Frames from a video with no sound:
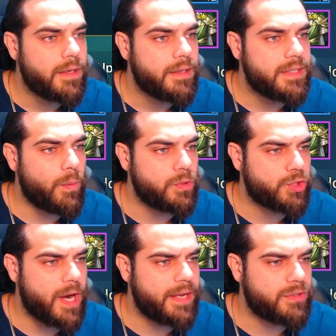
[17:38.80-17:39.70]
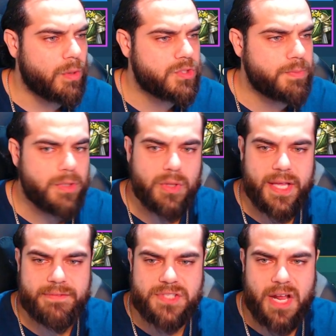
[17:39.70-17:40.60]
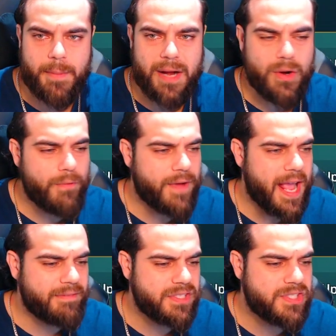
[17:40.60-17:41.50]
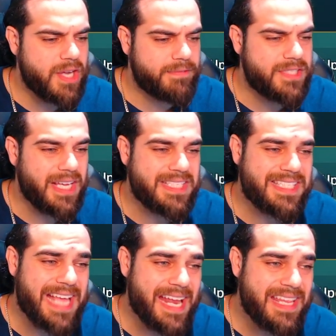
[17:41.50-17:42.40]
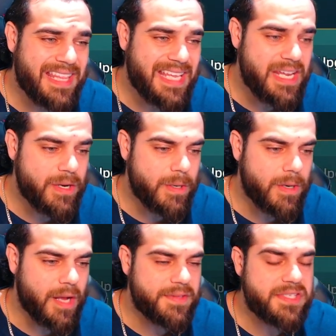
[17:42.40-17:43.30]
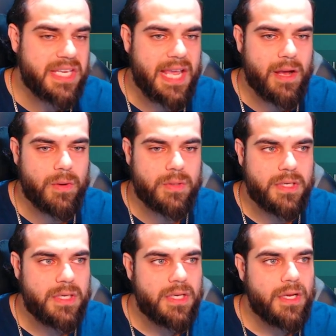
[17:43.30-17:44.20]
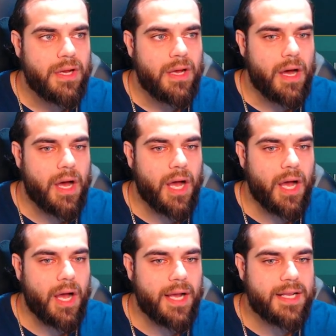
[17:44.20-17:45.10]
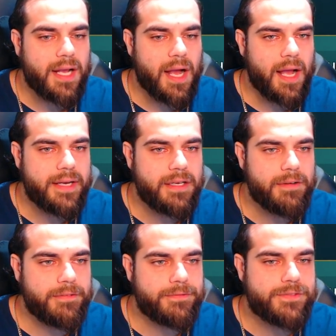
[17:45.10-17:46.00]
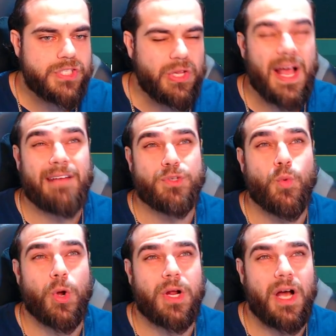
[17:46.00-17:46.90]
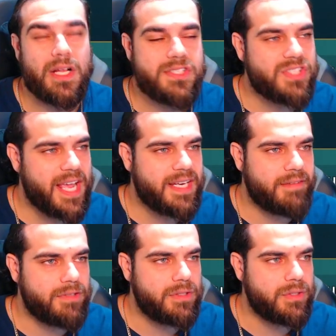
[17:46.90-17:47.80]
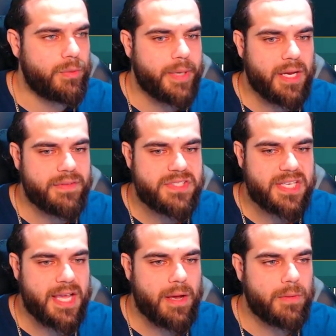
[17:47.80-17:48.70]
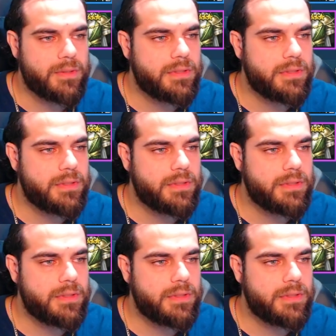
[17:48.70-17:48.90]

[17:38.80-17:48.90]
Then we'll try and throw some glyphs on him. I don't know if I have the stuff to ascend the gear on this account. I kind of still have to work on Sand Devil a little bit on this account.